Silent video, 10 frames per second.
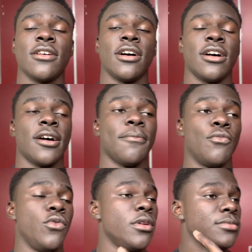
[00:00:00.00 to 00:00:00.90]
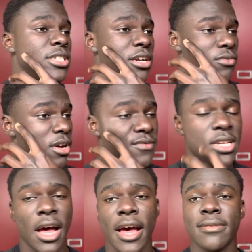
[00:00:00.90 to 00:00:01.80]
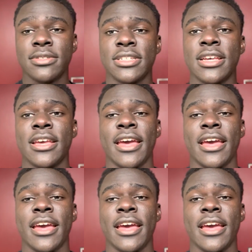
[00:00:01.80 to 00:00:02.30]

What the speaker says: you know what I'm saying, rough times.